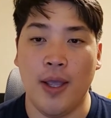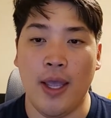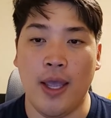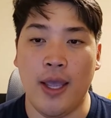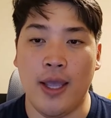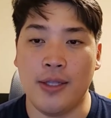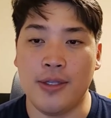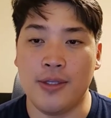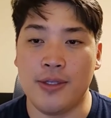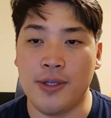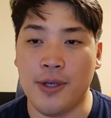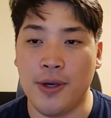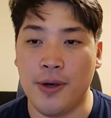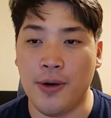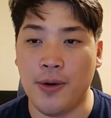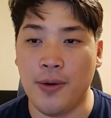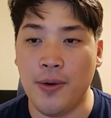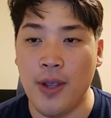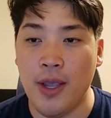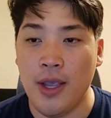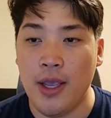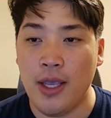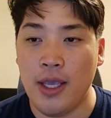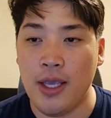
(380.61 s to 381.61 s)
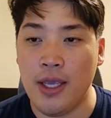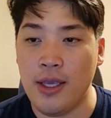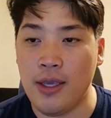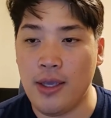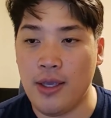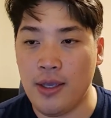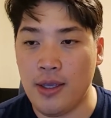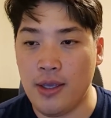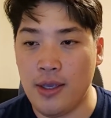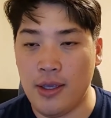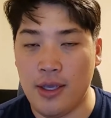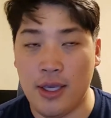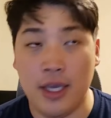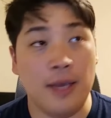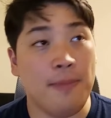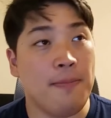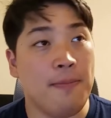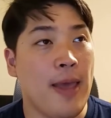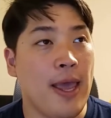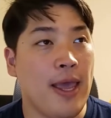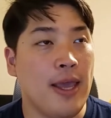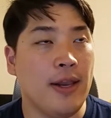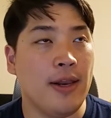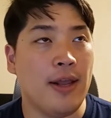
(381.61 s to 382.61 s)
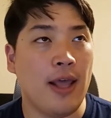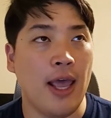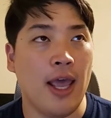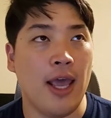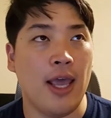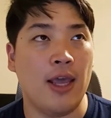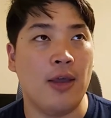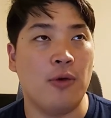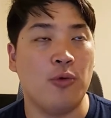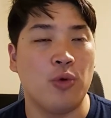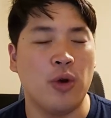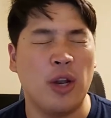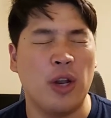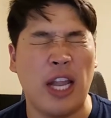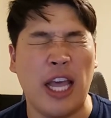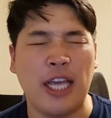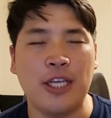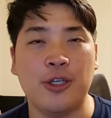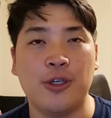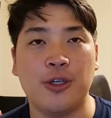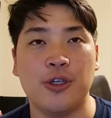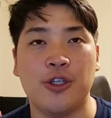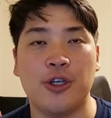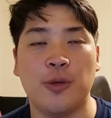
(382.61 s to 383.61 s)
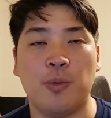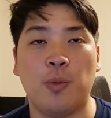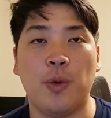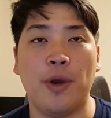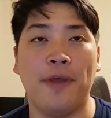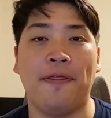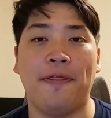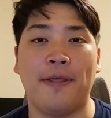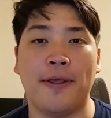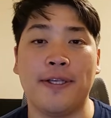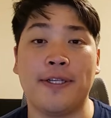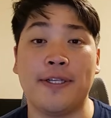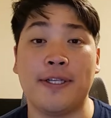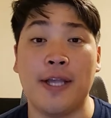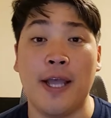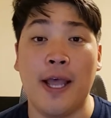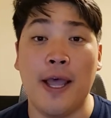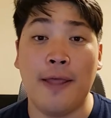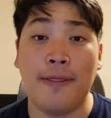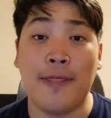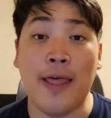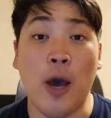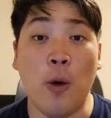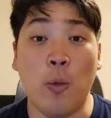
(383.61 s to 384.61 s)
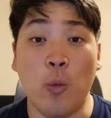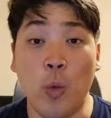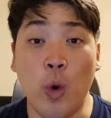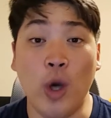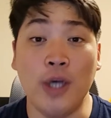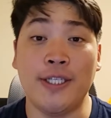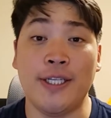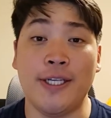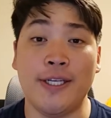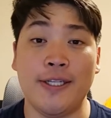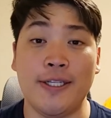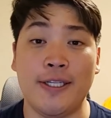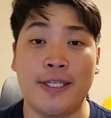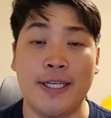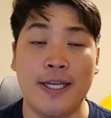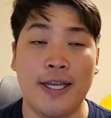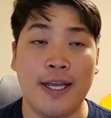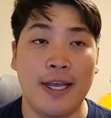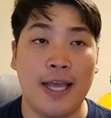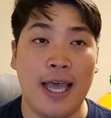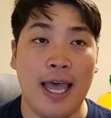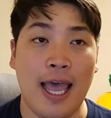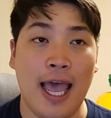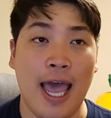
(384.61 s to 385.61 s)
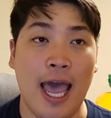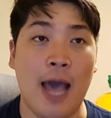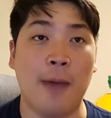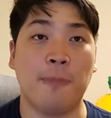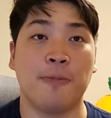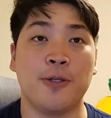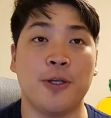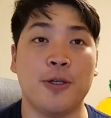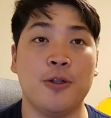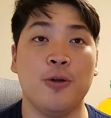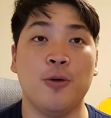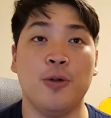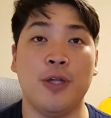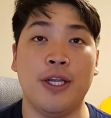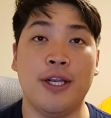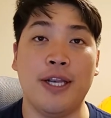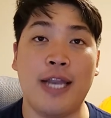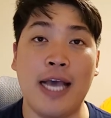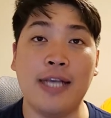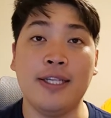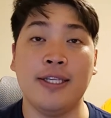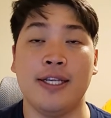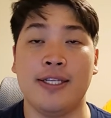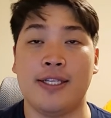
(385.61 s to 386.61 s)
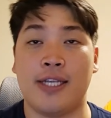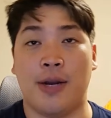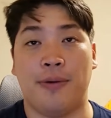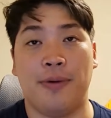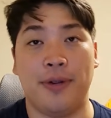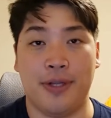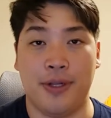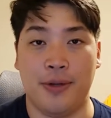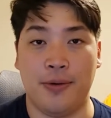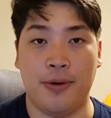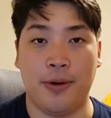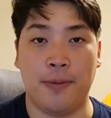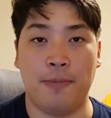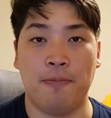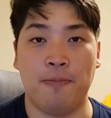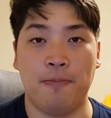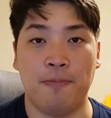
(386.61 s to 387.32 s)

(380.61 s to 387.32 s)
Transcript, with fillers: And so he he made a relationship with us that wasn't absolutely necessary to him.